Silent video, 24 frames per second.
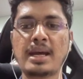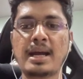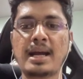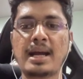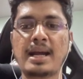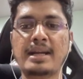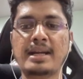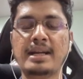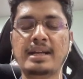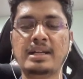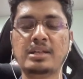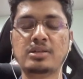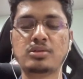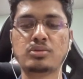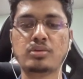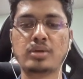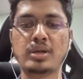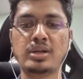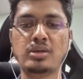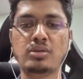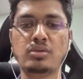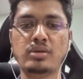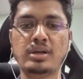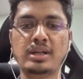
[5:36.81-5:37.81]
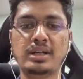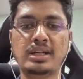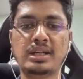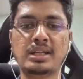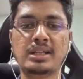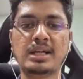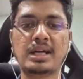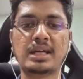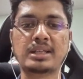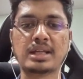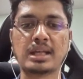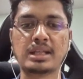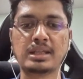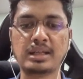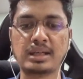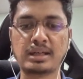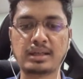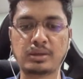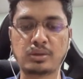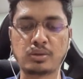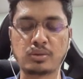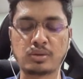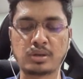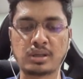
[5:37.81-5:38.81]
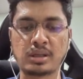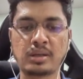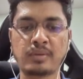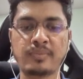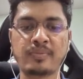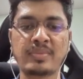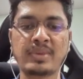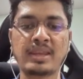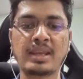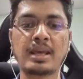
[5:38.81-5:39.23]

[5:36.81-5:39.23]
and it is going to return another token.